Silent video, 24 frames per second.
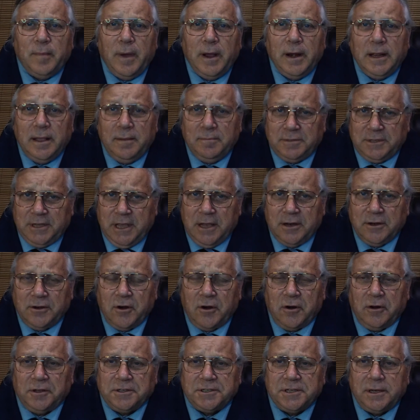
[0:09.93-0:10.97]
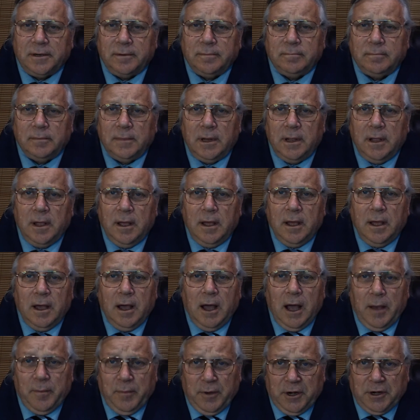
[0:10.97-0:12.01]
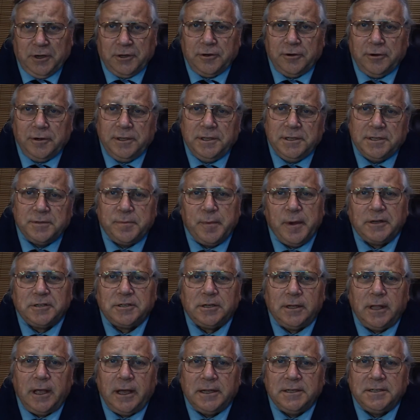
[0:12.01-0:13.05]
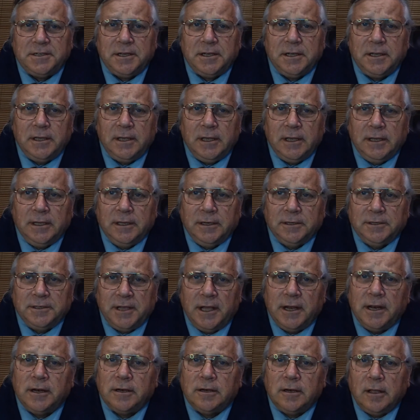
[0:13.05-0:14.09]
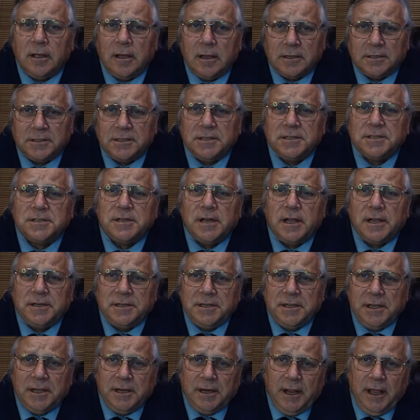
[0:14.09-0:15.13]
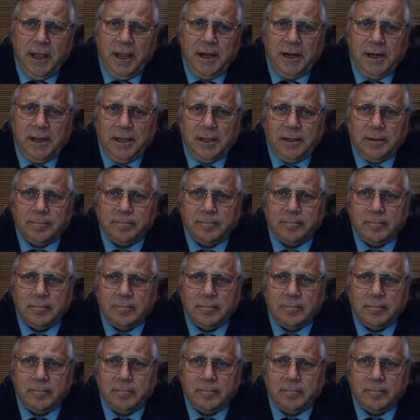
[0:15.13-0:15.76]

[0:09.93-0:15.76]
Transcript: My name's Ken Carlson. I'm an attorney specializing in tenant law since 1980.